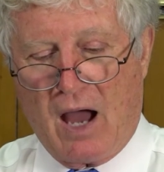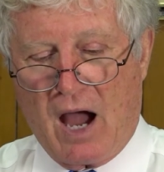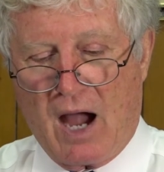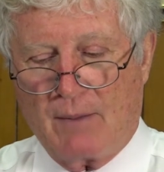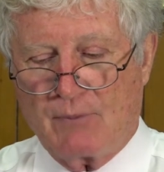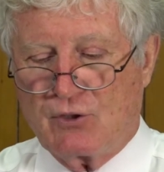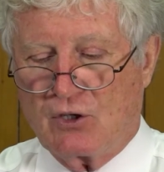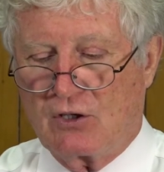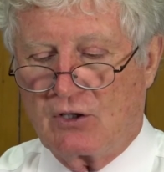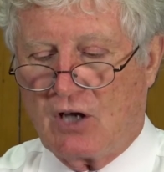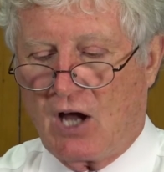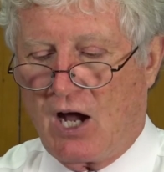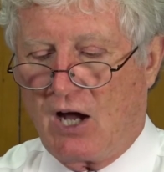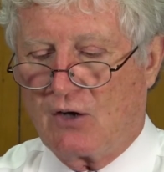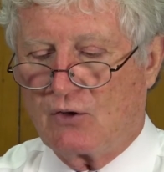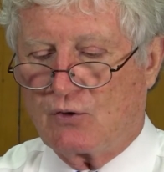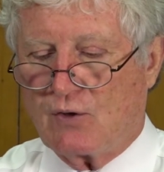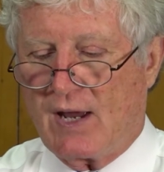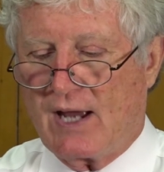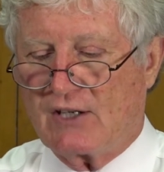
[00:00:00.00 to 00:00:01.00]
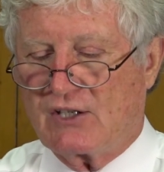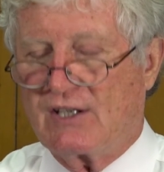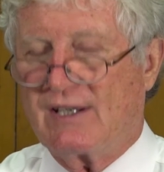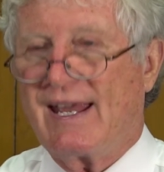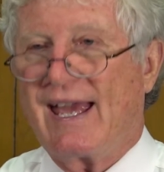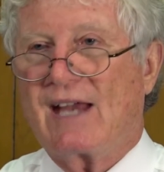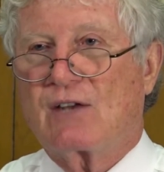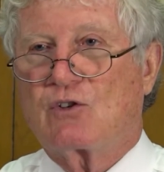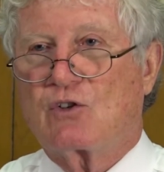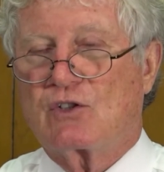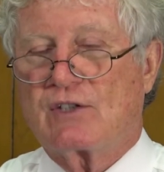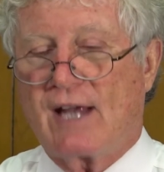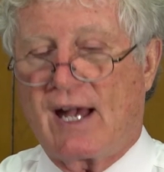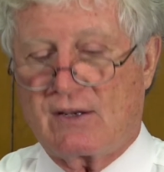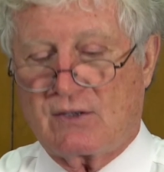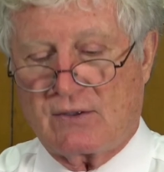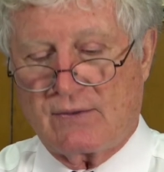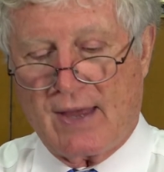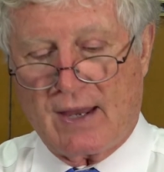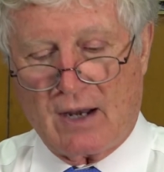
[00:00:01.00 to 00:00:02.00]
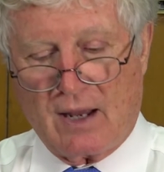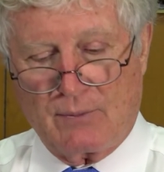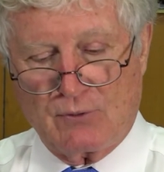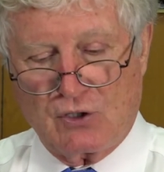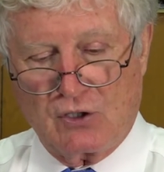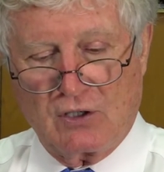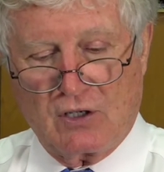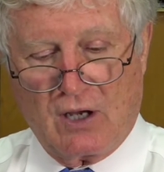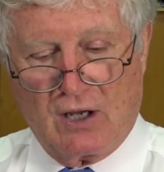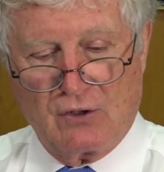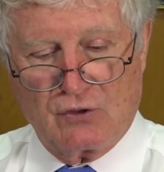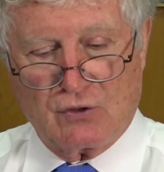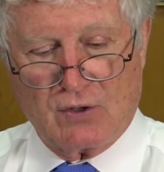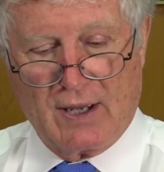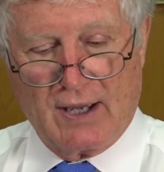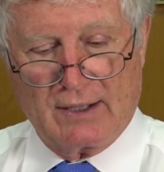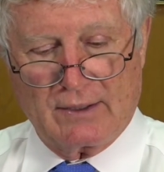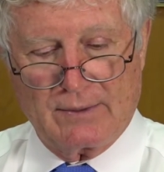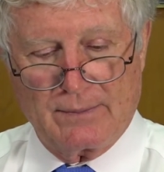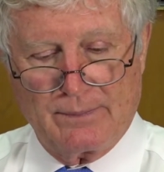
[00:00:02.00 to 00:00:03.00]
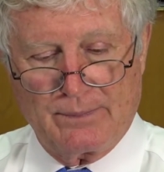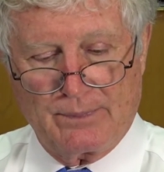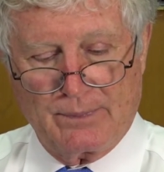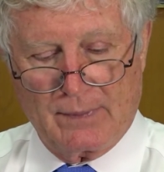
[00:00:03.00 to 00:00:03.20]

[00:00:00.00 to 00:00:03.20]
option contracts and exercise of that option contract.